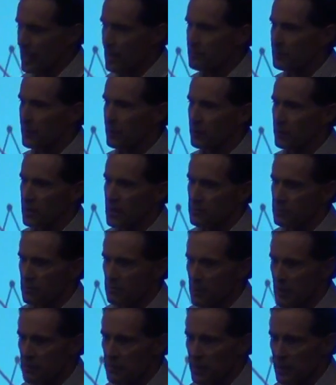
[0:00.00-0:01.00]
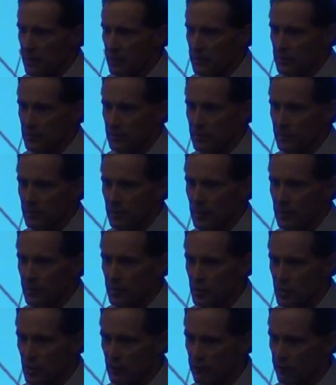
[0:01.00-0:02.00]
cap there to keep the methane in
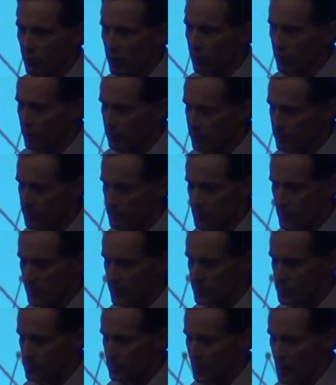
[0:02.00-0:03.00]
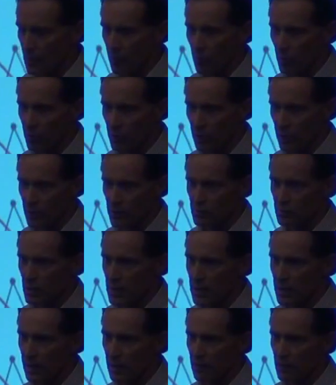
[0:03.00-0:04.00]
the sea floor. It's not working. It's
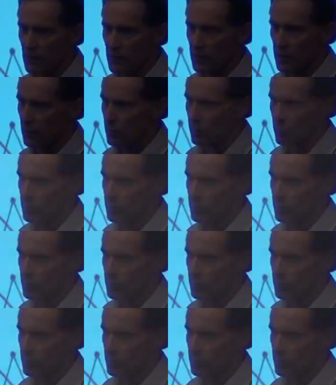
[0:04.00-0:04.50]
making everything